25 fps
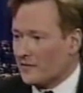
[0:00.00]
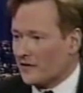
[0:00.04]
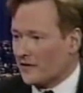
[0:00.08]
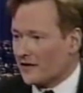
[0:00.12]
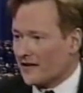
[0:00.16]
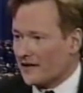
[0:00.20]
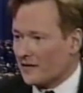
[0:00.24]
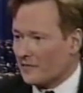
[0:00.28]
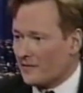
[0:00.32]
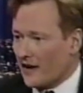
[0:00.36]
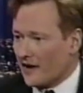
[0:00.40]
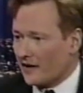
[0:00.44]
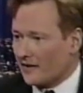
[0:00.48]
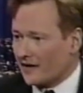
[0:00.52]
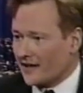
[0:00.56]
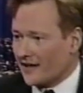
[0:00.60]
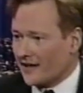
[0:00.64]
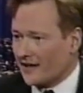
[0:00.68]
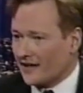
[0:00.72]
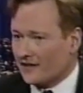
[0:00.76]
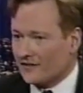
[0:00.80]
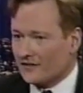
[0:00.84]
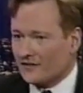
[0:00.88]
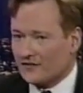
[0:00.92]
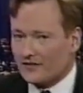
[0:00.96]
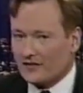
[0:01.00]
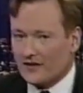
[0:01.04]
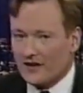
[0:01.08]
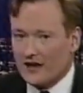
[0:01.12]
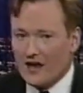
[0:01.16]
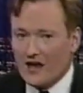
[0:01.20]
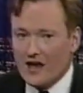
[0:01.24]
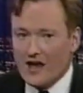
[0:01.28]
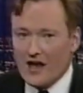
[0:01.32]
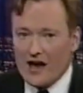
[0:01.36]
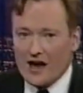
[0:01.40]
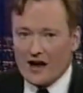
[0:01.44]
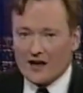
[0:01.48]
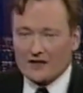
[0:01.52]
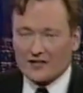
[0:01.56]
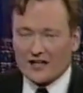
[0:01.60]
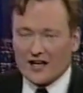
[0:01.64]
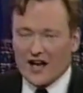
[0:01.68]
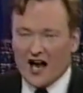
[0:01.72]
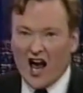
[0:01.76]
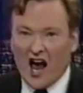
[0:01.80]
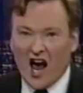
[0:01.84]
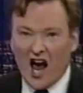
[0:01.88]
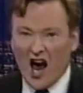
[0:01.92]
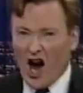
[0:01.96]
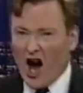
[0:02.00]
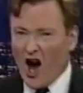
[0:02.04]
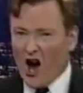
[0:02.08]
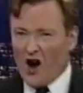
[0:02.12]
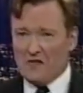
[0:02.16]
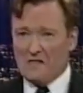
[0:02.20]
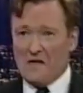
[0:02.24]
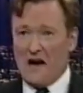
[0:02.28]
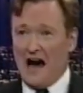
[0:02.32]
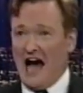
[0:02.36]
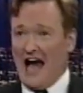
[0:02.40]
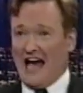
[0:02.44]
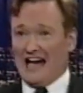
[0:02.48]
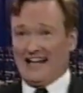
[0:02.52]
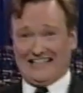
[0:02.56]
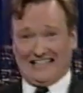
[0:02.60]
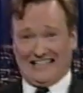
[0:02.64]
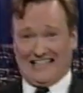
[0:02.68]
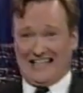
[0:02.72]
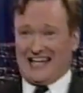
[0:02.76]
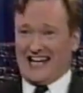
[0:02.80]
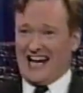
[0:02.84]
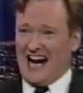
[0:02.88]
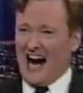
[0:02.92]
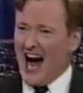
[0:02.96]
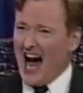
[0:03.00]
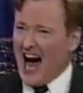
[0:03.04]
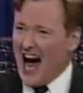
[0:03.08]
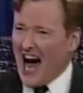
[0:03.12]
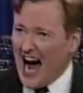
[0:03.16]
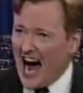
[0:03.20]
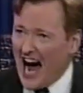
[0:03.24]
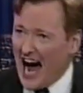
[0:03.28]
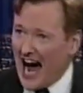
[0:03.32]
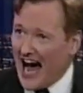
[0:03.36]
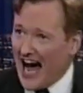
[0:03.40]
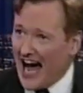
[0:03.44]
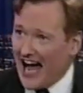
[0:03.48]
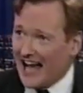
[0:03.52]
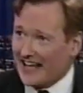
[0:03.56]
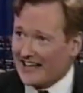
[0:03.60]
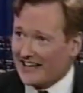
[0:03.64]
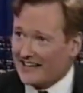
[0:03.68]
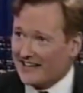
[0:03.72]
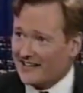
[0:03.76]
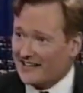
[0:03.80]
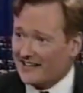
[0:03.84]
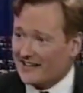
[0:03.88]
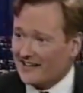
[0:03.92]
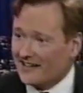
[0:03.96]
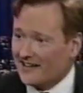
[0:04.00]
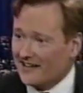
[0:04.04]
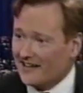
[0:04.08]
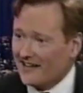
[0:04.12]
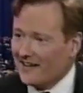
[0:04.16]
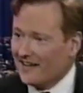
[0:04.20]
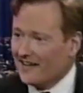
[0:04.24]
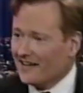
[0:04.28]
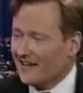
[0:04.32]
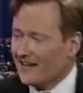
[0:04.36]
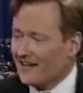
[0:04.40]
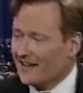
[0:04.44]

million Americans. And I was like, oh my God. And the